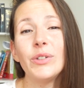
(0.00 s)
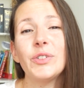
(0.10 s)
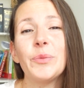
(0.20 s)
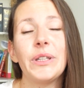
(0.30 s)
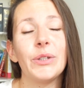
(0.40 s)

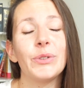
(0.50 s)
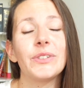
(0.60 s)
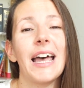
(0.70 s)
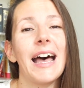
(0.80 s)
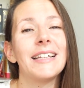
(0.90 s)
also be
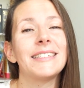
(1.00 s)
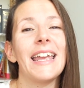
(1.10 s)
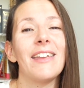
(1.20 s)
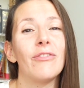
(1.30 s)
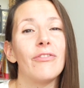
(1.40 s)
used as
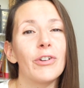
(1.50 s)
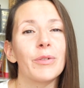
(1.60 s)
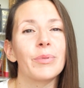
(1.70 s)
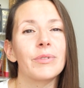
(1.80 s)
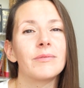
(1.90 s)
a
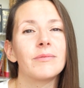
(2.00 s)
verb.